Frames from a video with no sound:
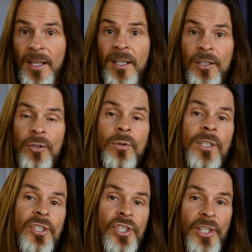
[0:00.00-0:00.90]
that you
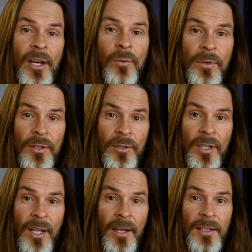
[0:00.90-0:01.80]
can share with your
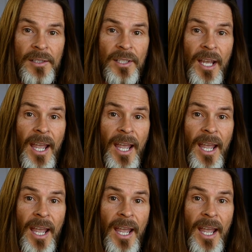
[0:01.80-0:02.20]
clients